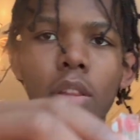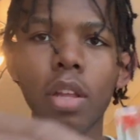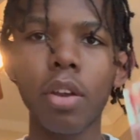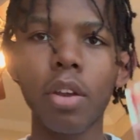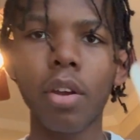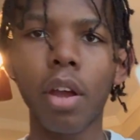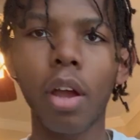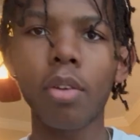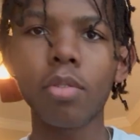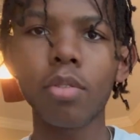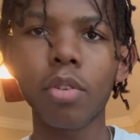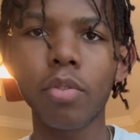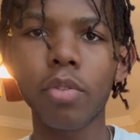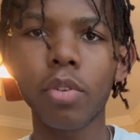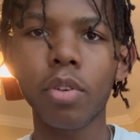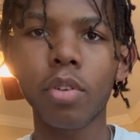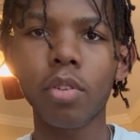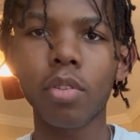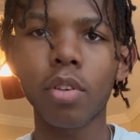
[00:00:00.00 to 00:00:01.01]
there. I don't know if
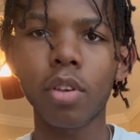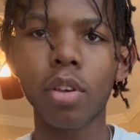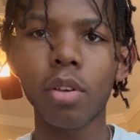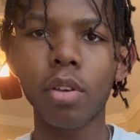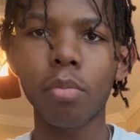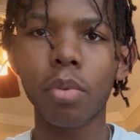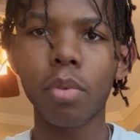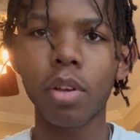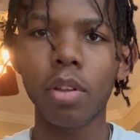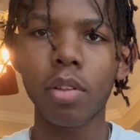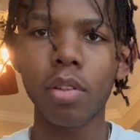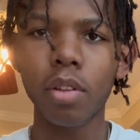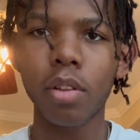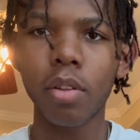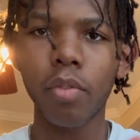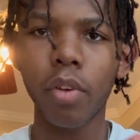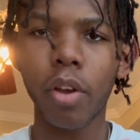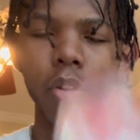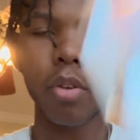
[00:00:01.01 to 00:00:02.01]
you can see it, but it's in the
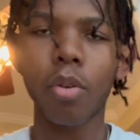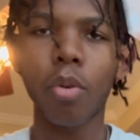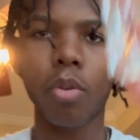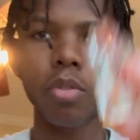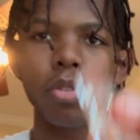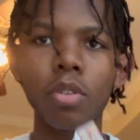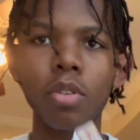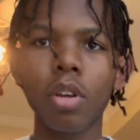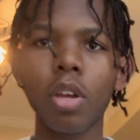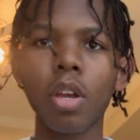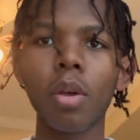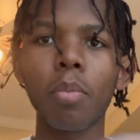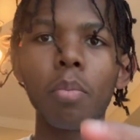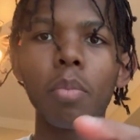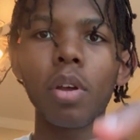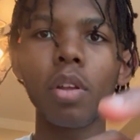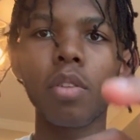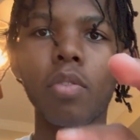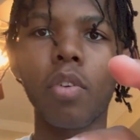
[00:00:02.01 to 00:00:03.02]
very corner.
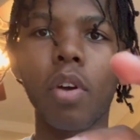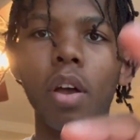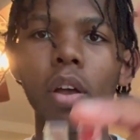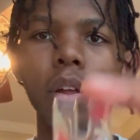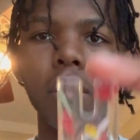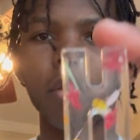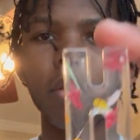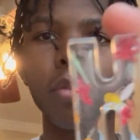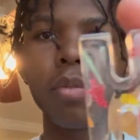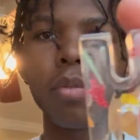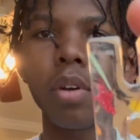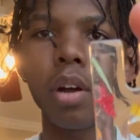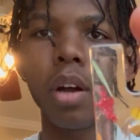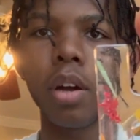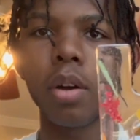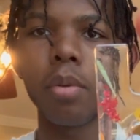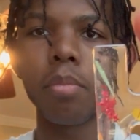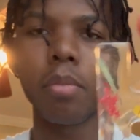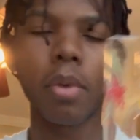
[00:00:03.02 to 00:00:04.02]
But it's fine.
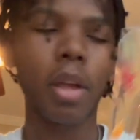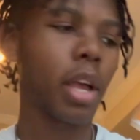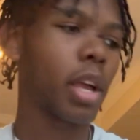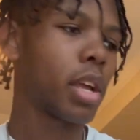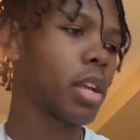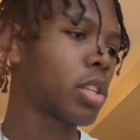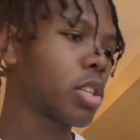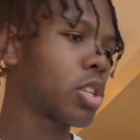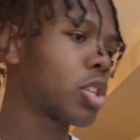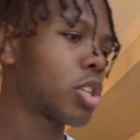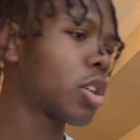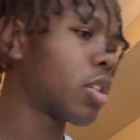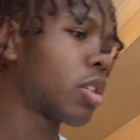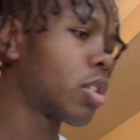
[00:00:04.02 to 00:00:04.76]
H,